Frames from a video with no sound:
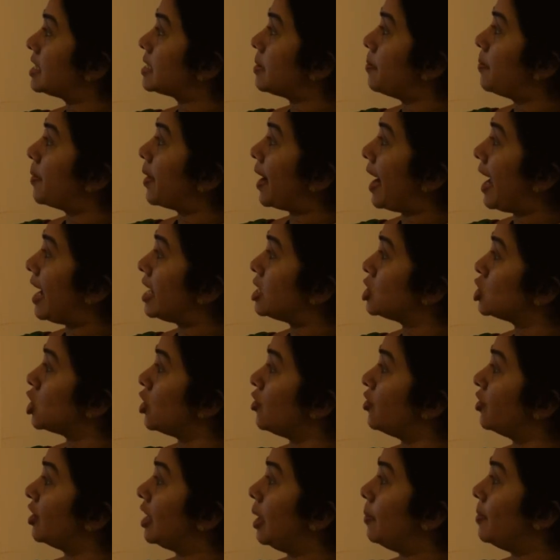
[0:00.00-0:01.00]
a branch
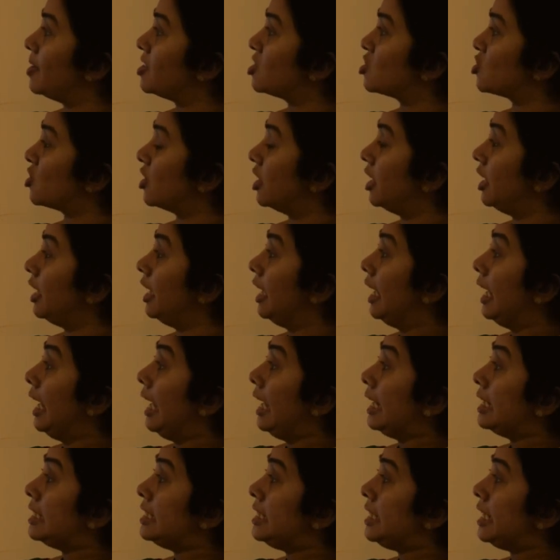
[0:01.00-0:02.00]
of chemistry
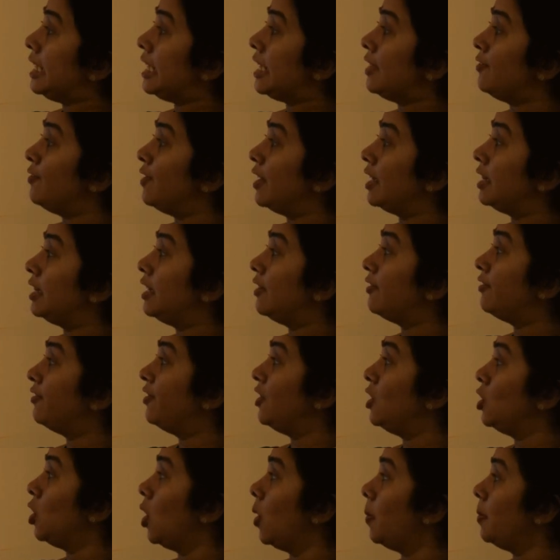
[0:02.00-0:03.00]
dealing with the
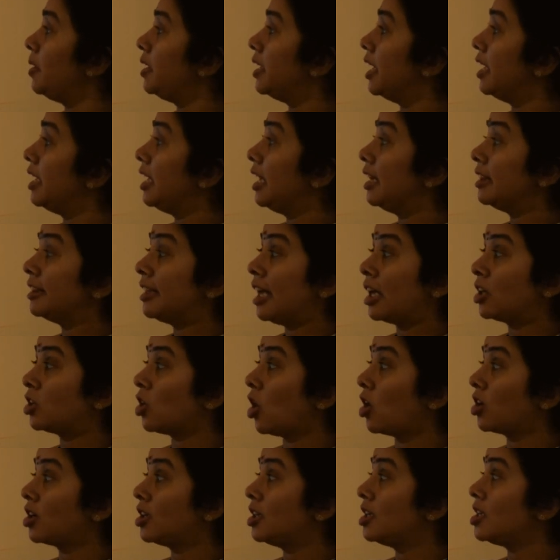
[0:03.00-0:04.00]
phenomenon
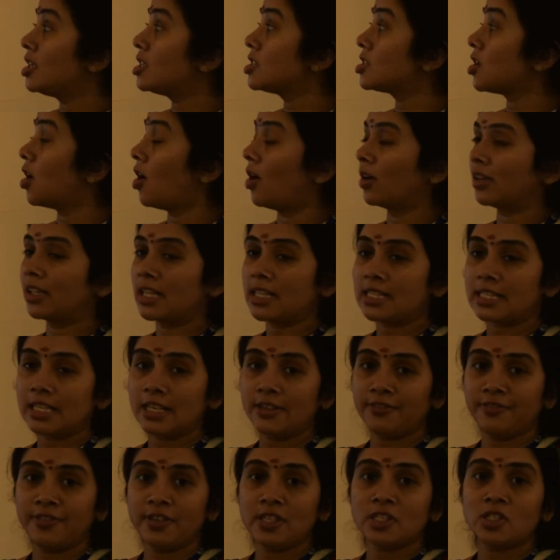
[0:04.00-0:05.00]
that occurs on the
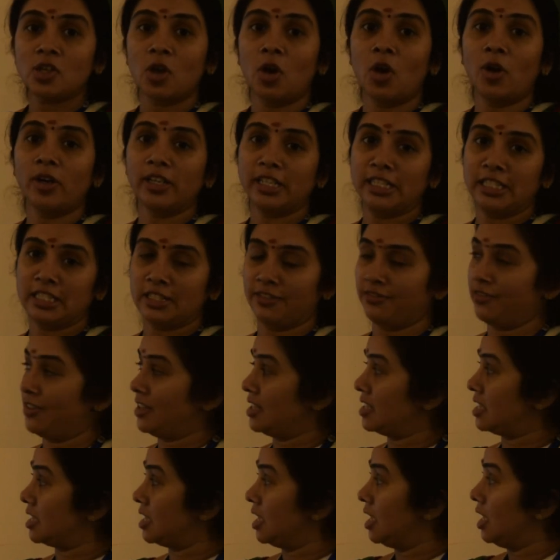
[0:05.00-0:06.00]
surface or
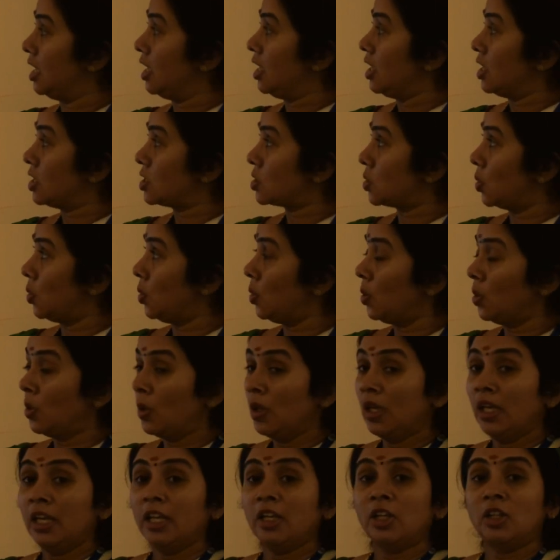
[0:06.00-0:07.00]
interface. So,
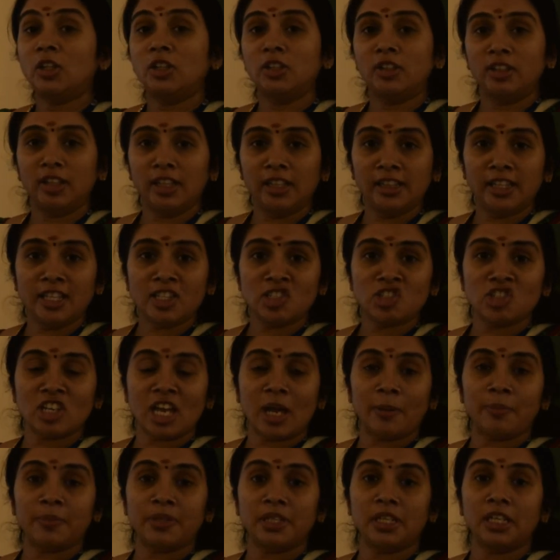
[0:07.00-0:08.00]
in this
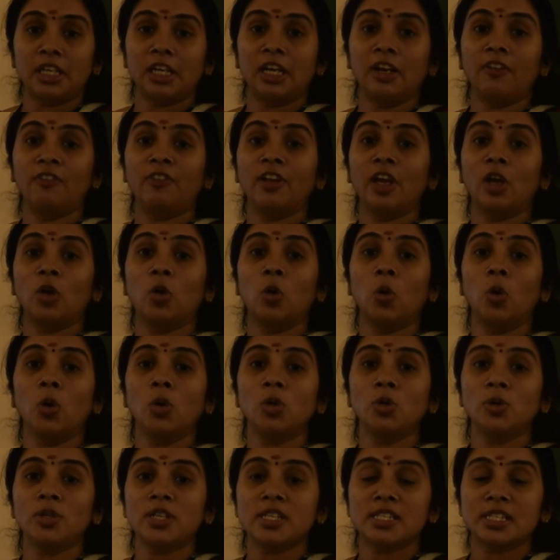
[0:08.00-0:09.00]
chapter we are
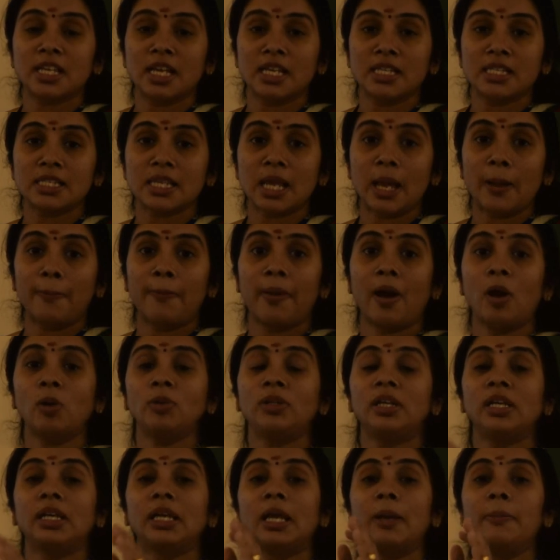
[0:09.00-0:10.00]
going to discuss
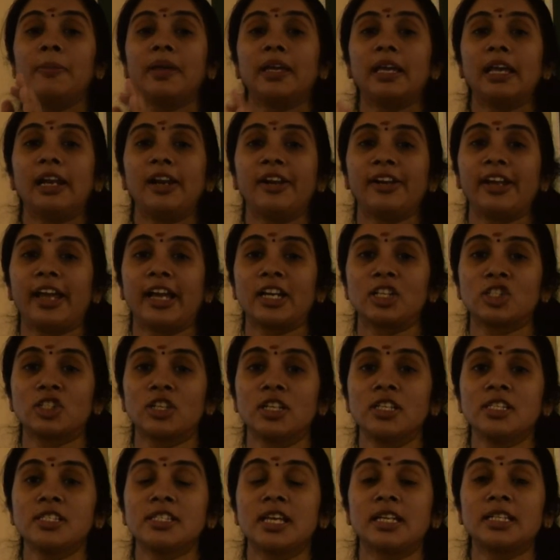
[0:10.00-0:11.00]
about the chemical
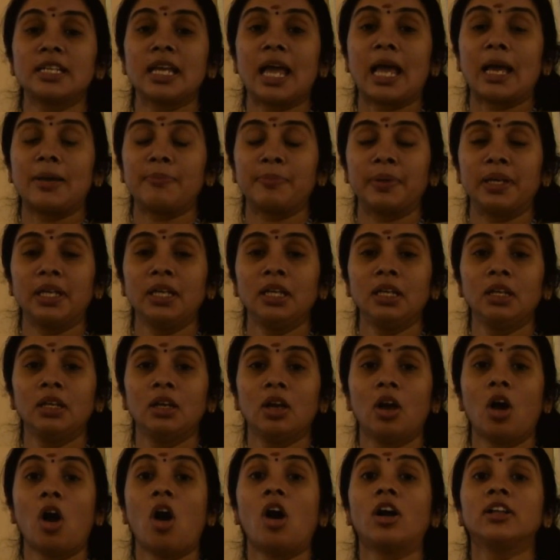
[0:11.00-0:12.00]
reactions that are happening
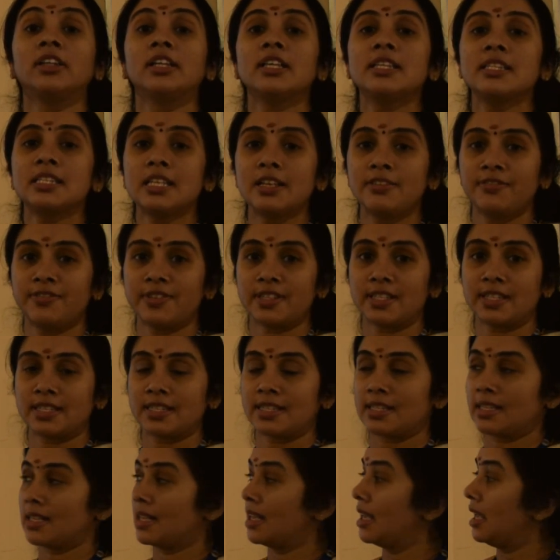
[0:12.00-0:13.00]
on the
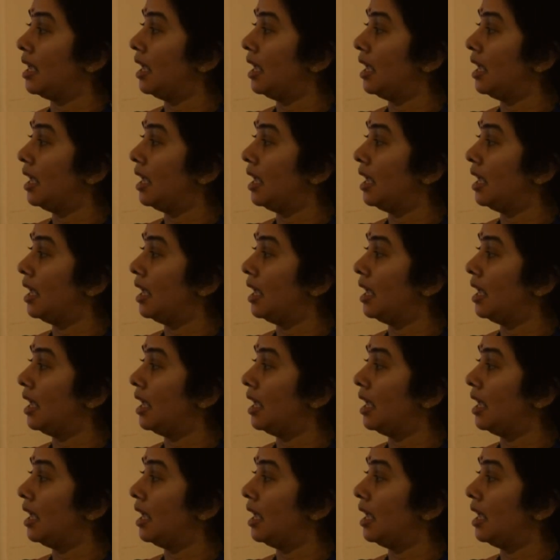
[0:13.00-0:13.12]
surface.